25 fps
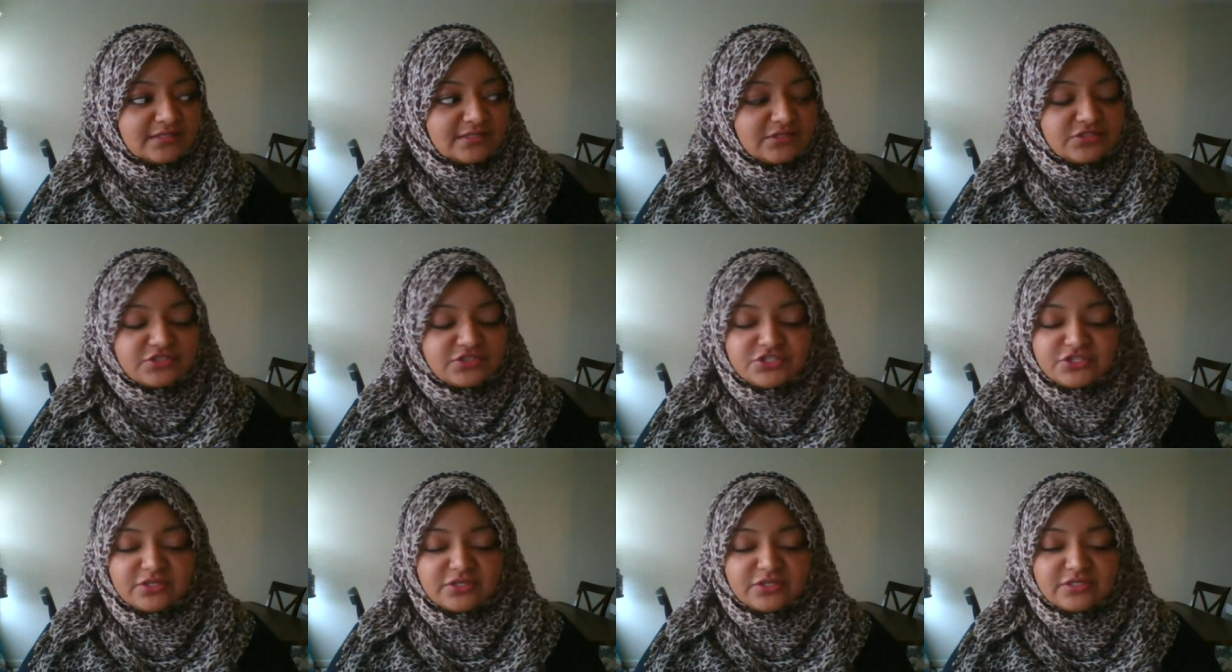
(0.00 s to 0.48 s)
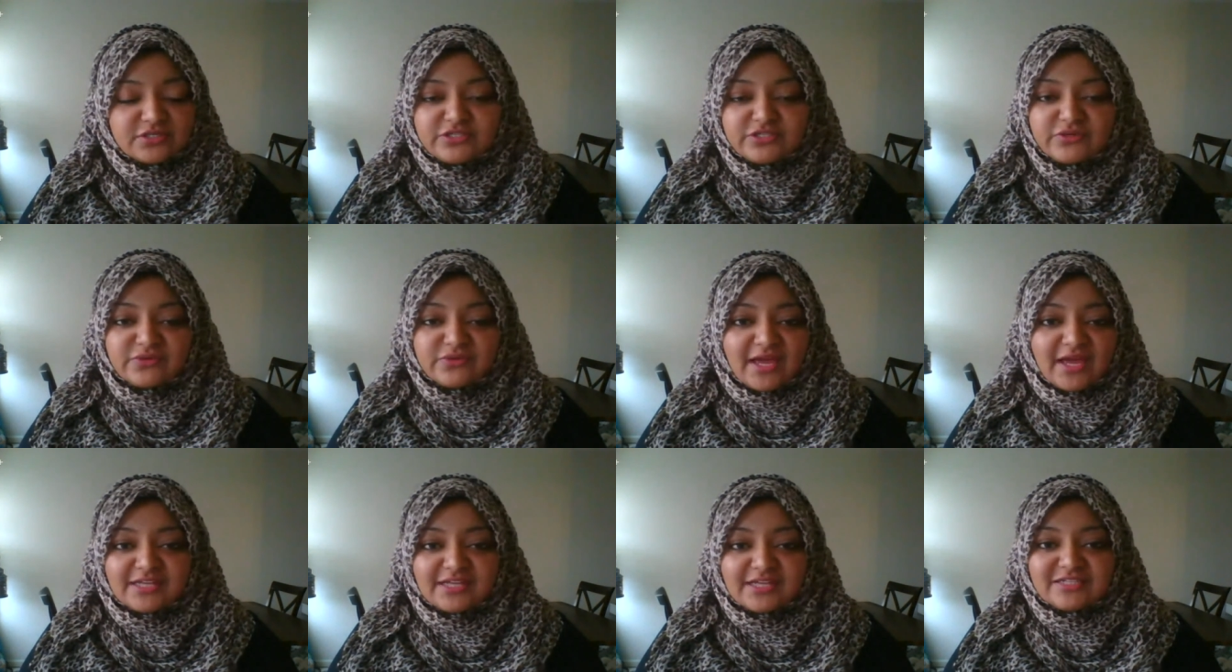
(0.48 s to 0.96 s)
you shouldn't do
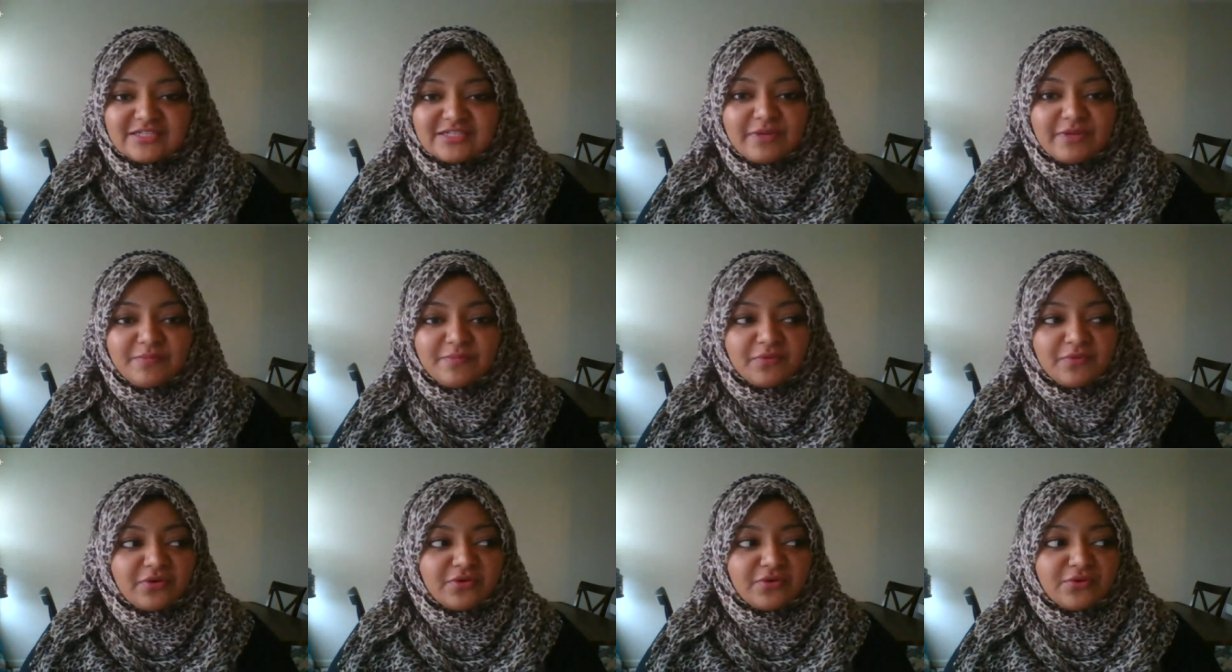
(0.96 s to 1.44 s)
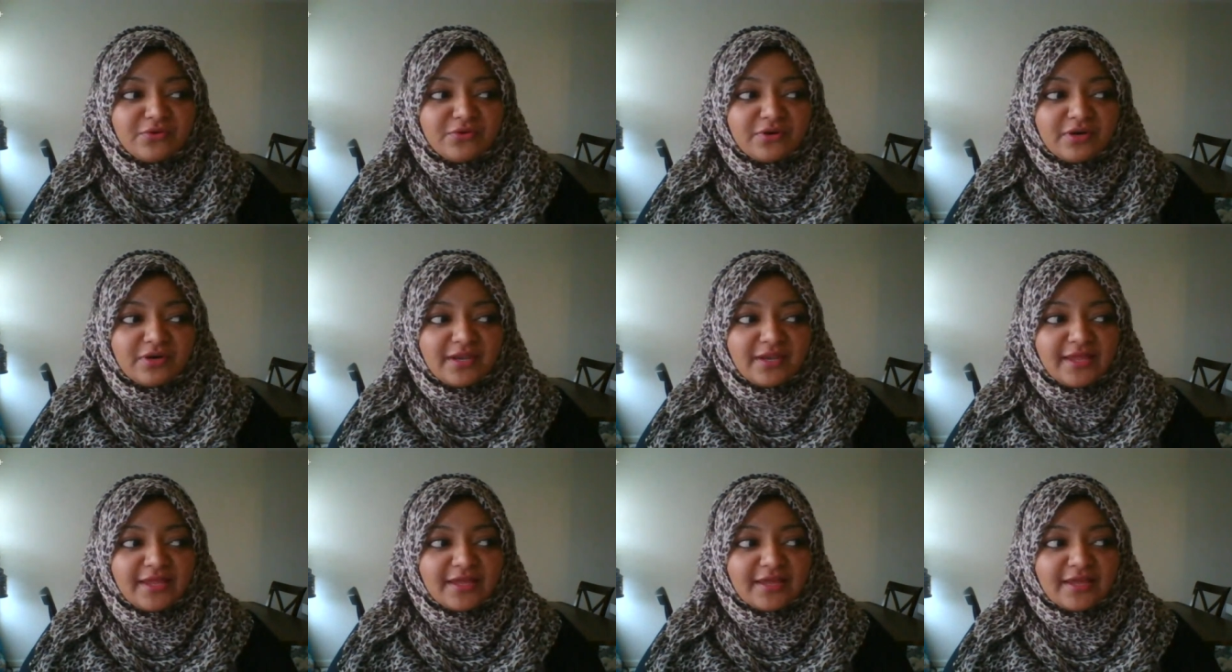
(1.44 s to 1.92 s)
that to people who are
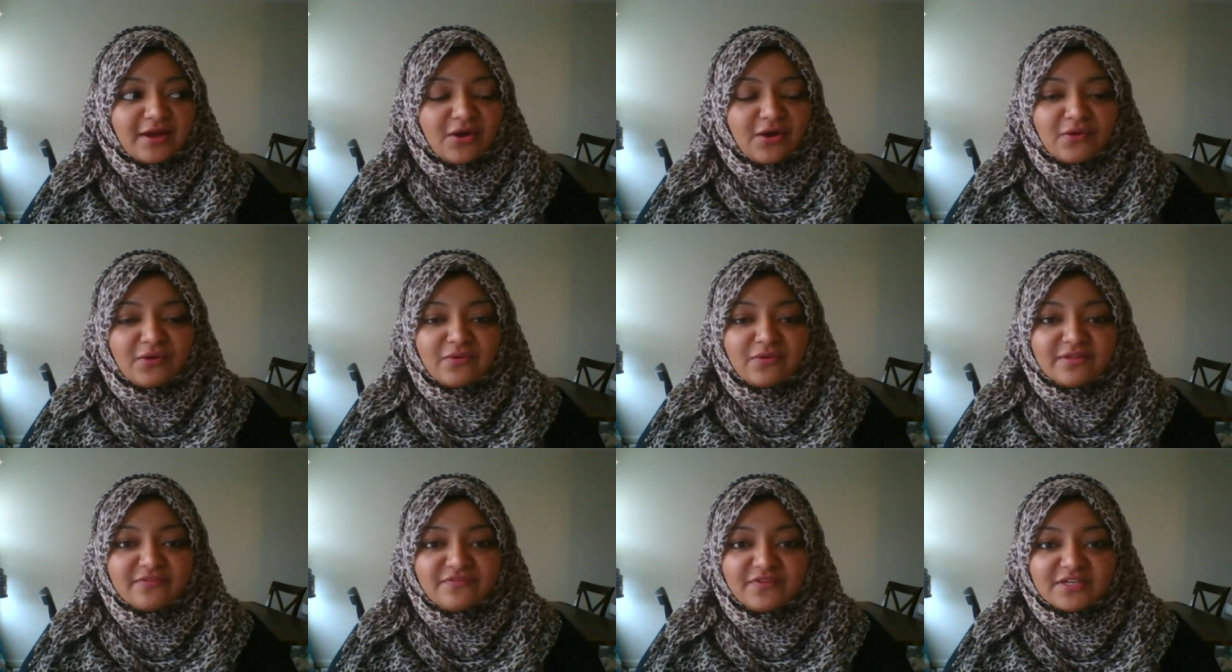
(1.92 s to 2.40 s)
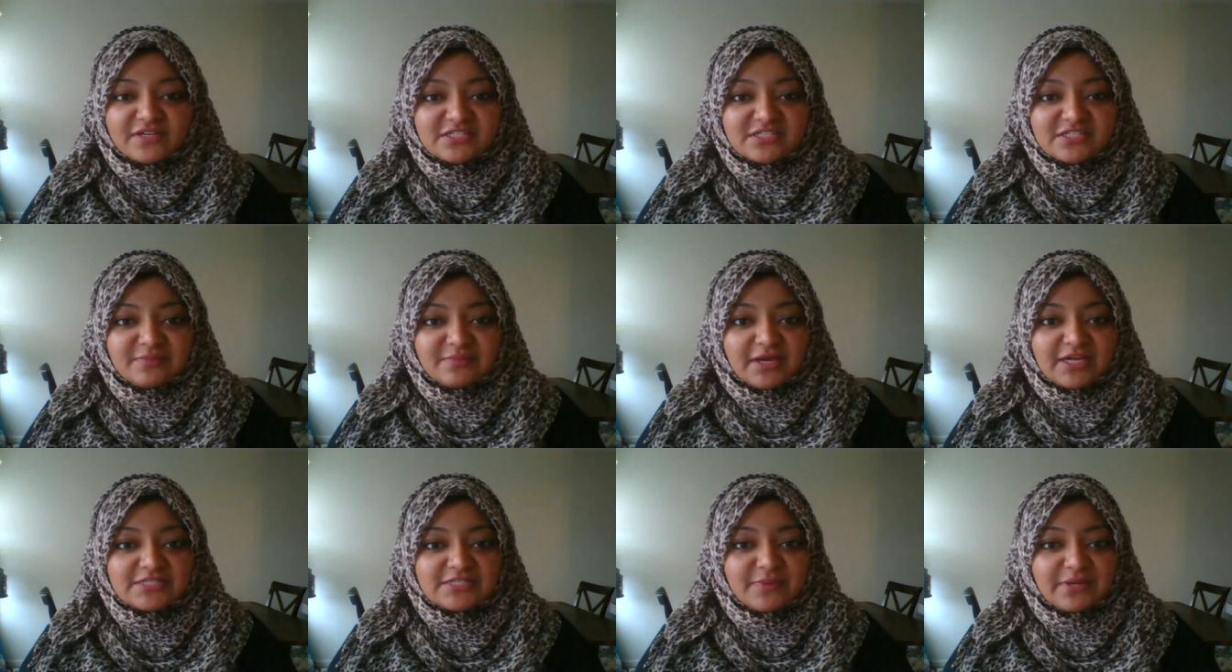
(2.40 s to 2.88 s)
like already
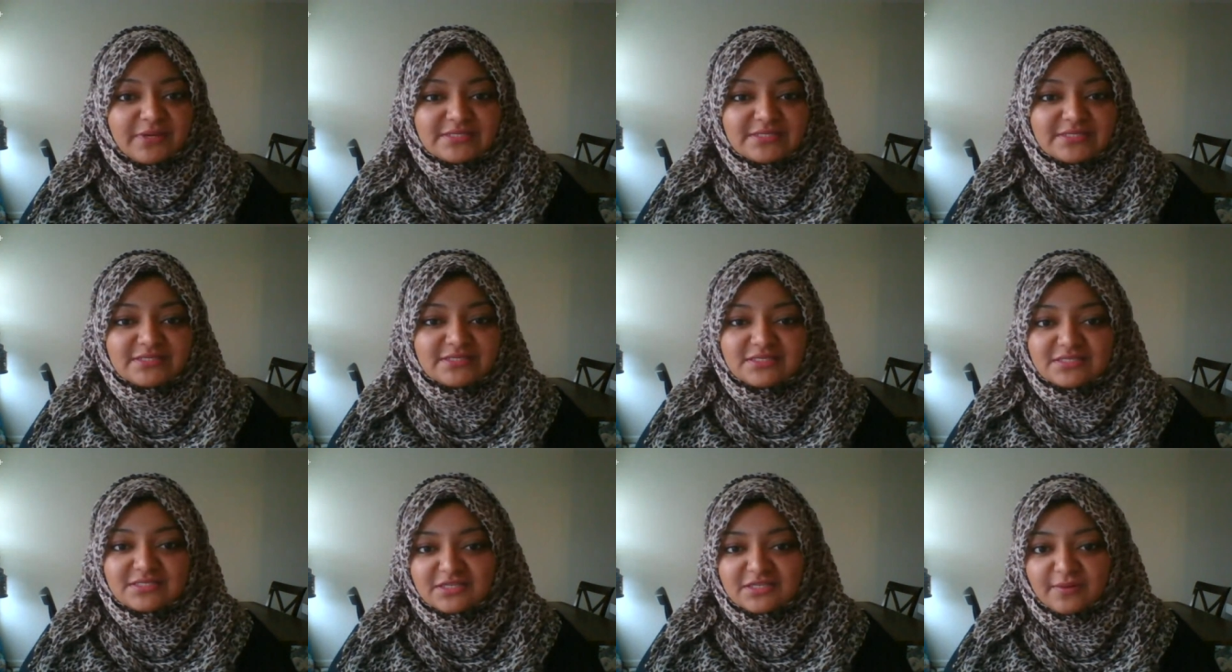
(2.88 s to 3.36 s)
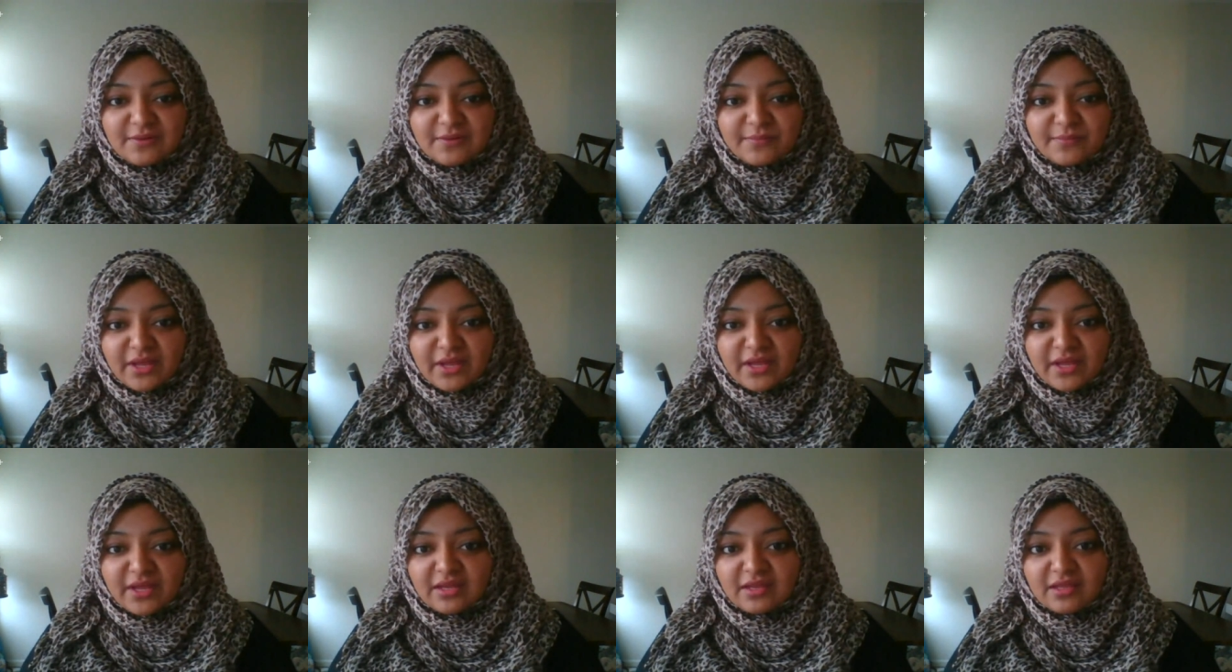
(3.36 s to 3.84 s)
victimized by a system,
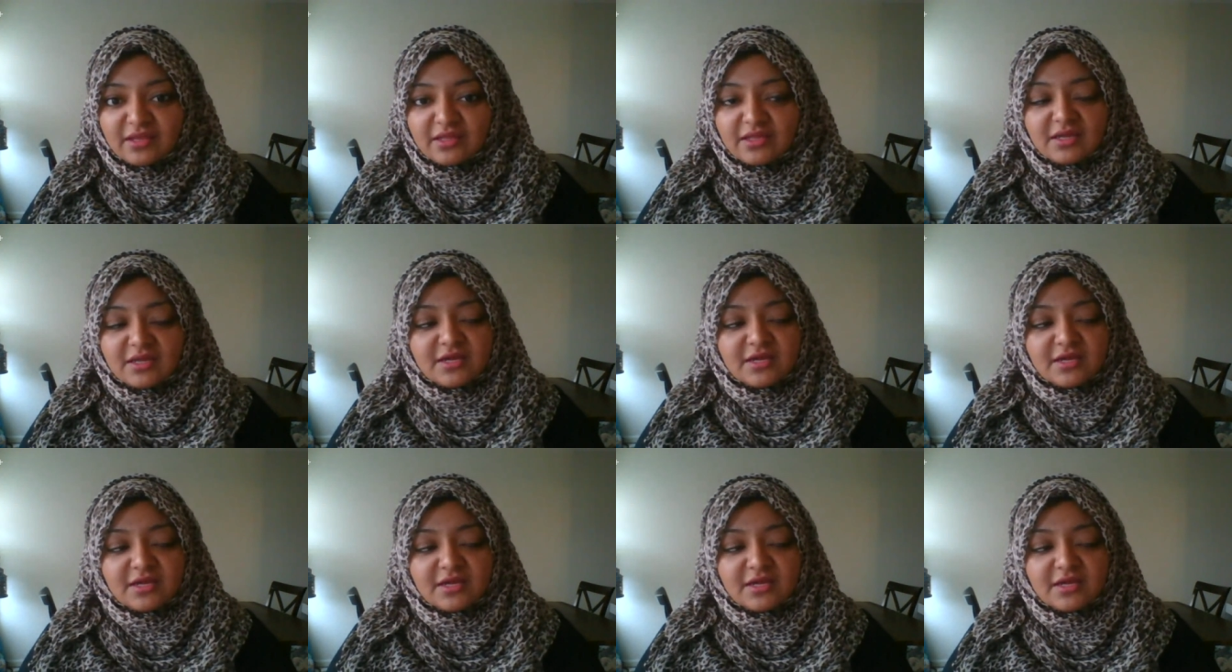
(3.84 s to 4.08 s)
right?